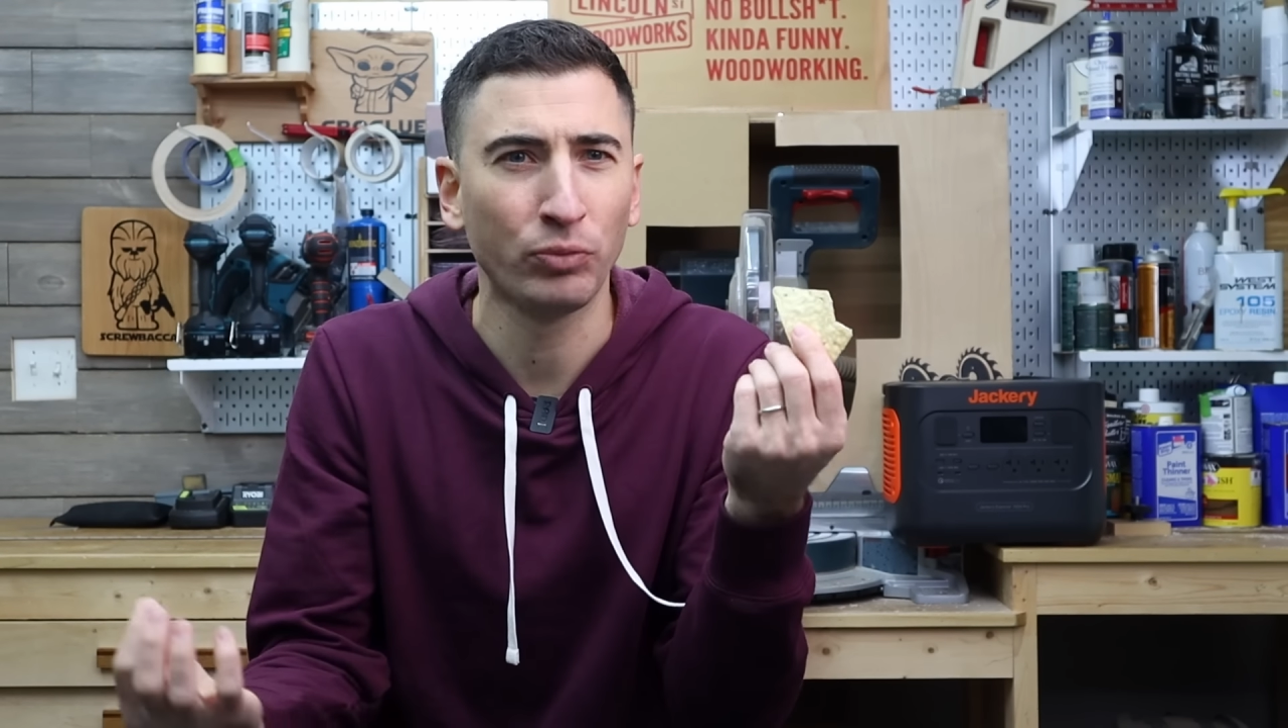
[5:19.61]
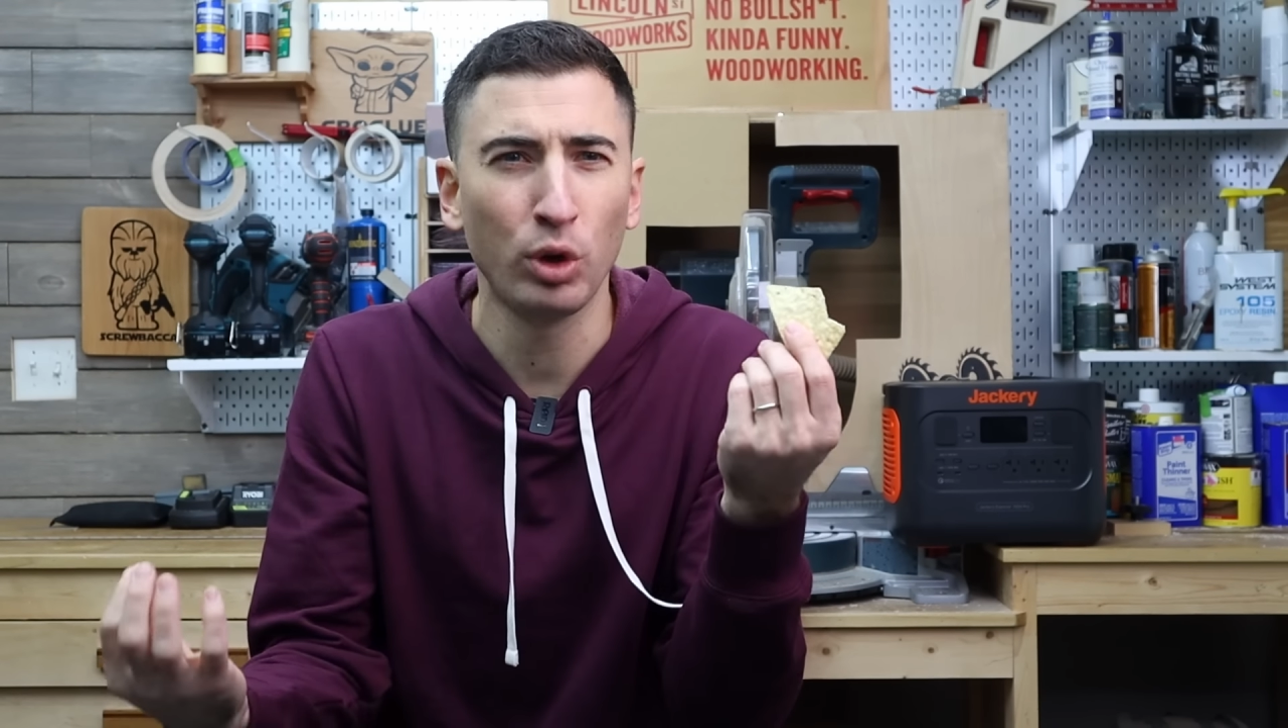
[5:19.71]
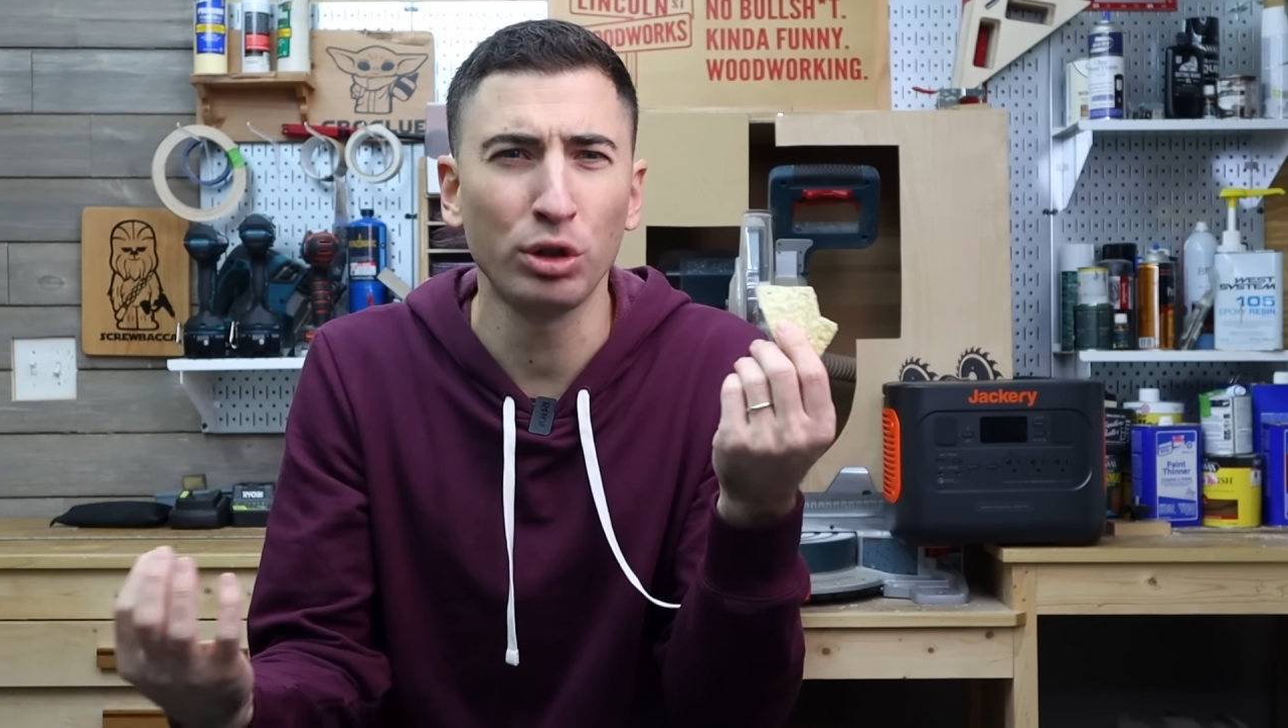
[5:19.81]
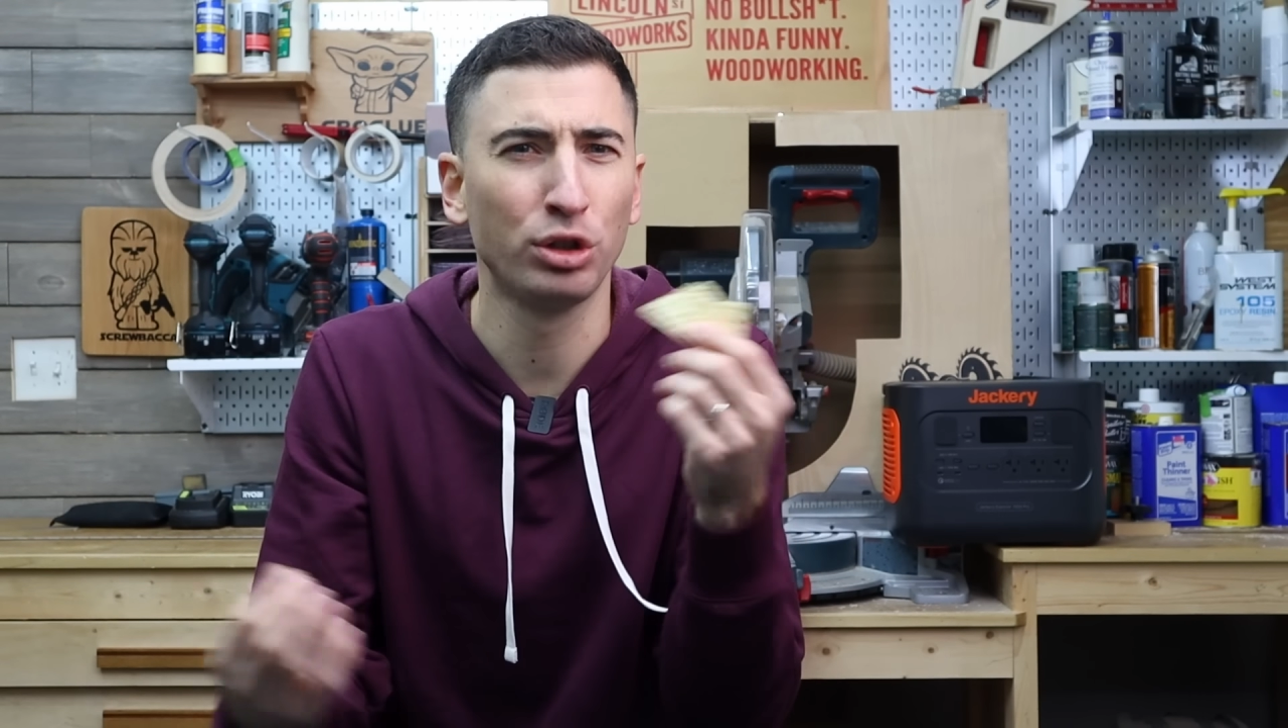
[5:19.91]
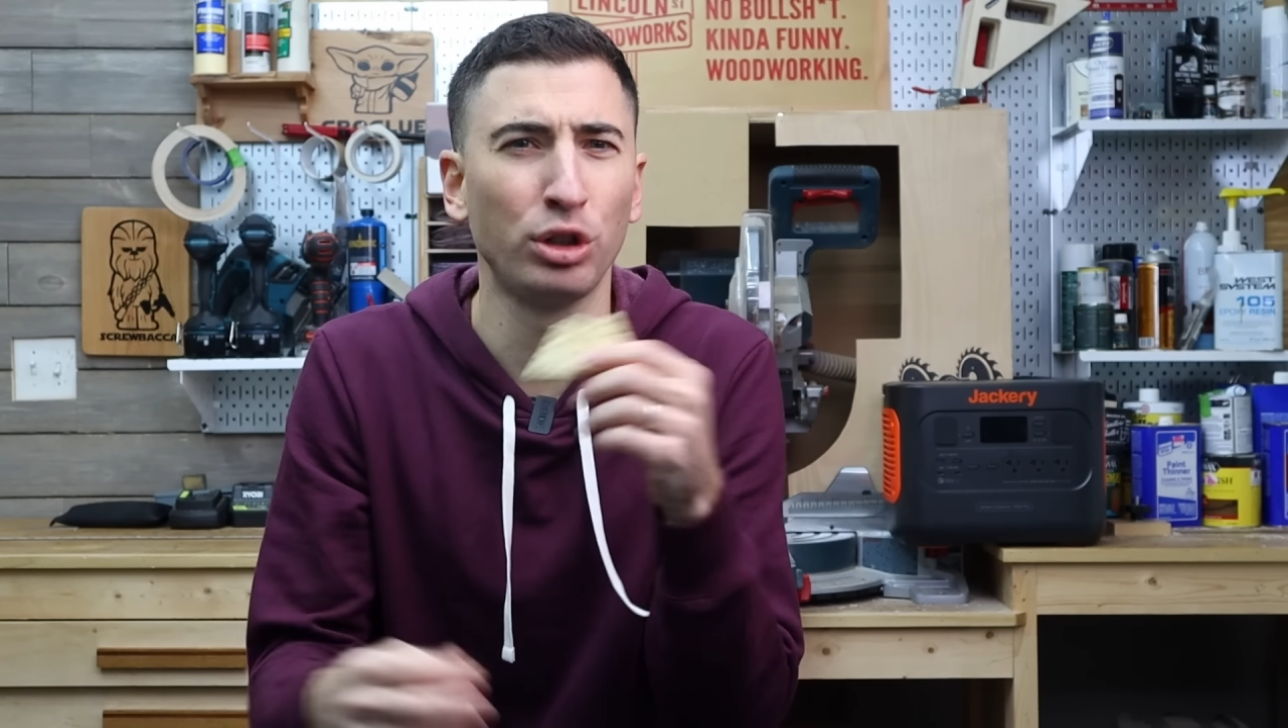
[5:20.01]

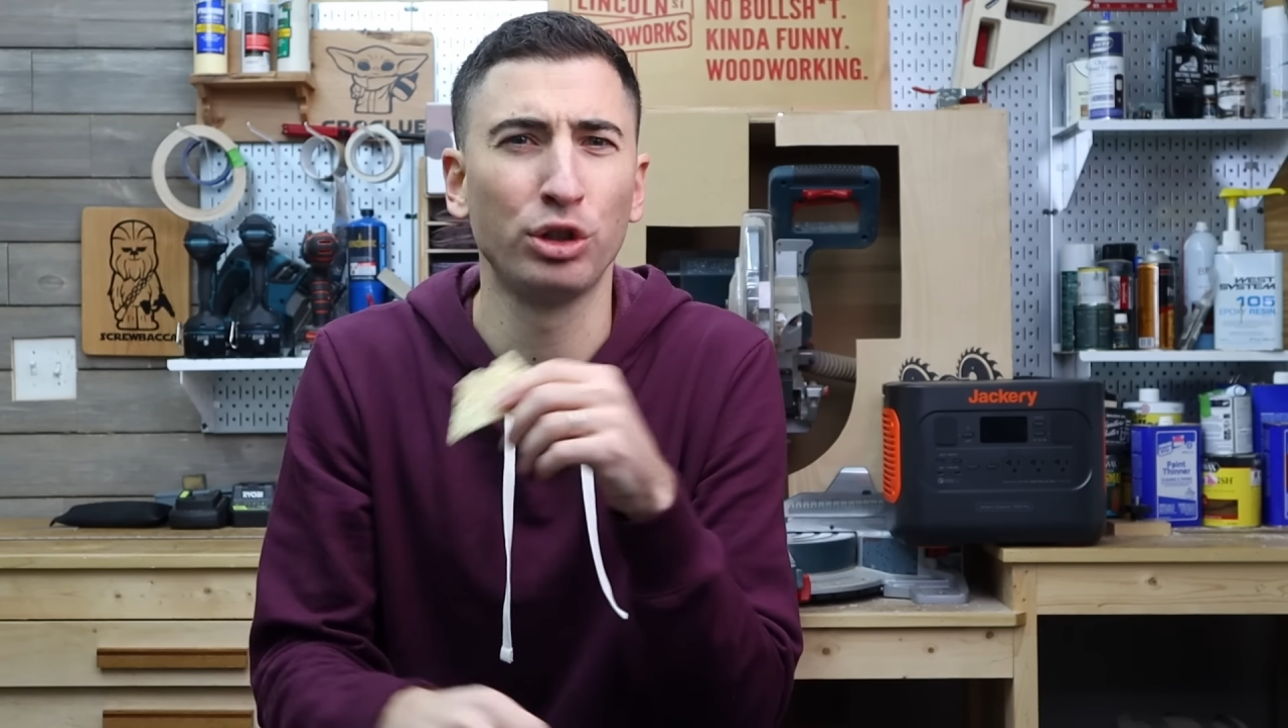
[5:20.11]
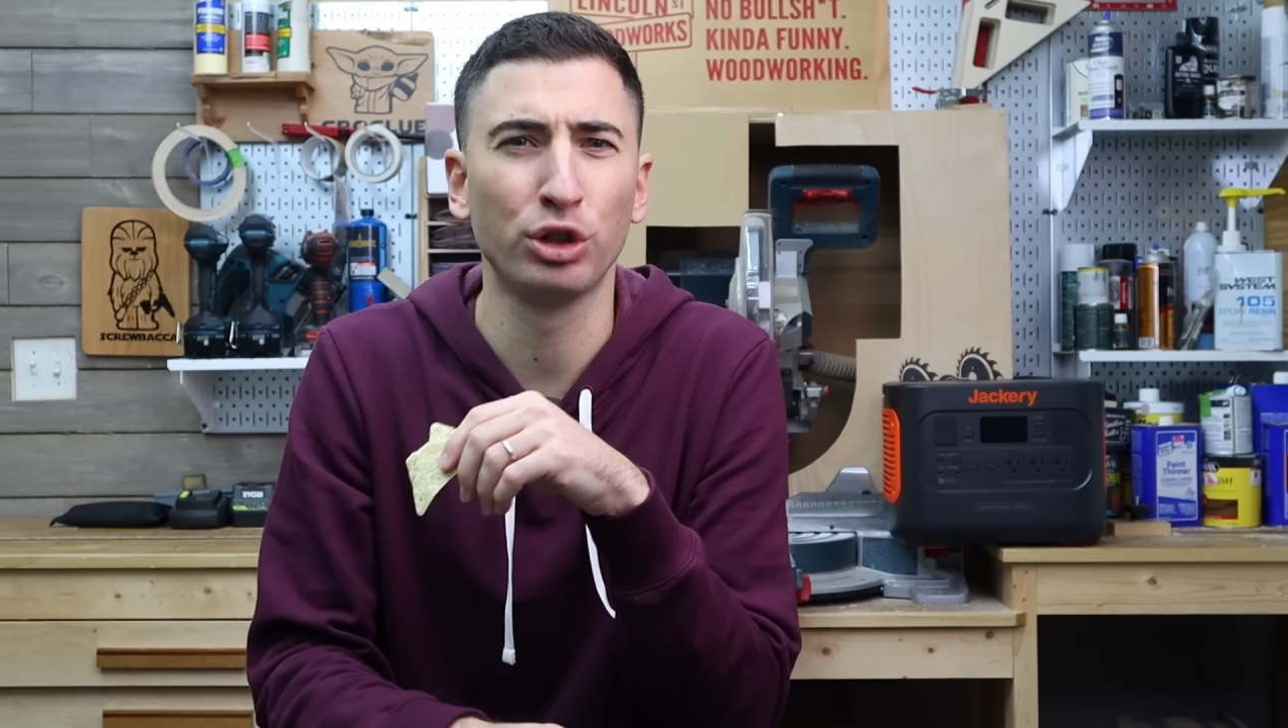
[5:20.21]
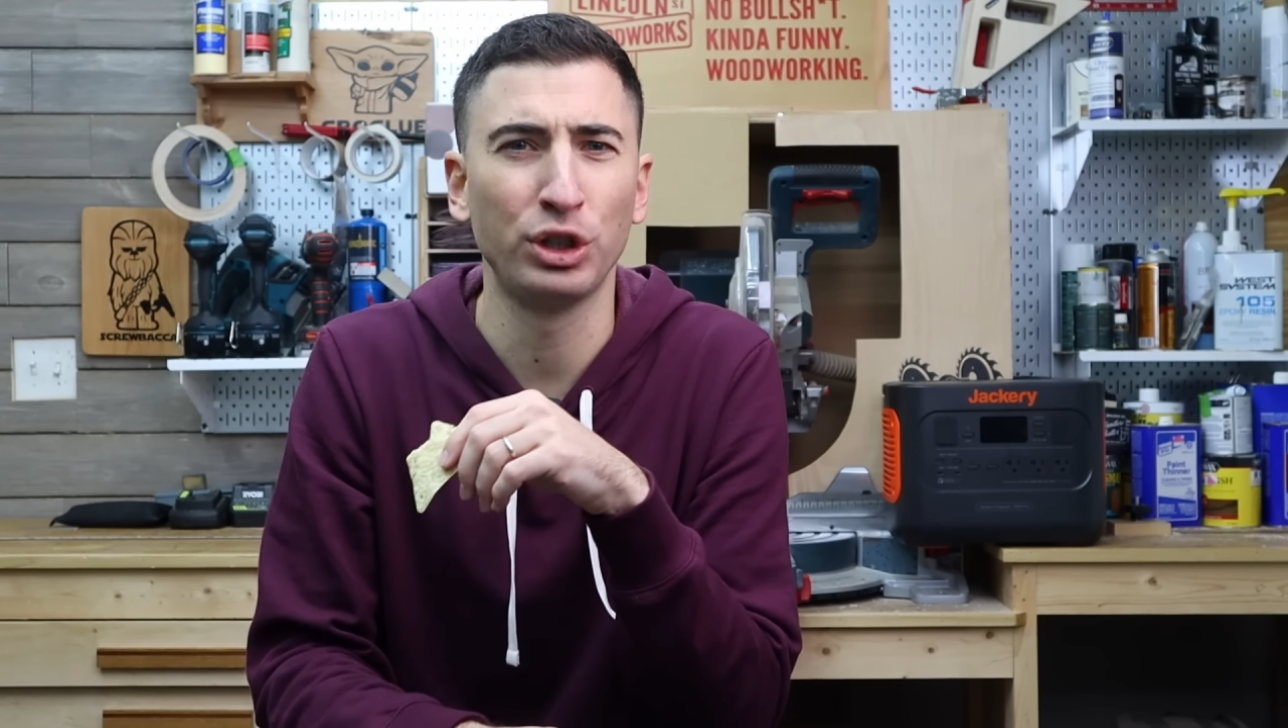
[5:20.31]
quickly turns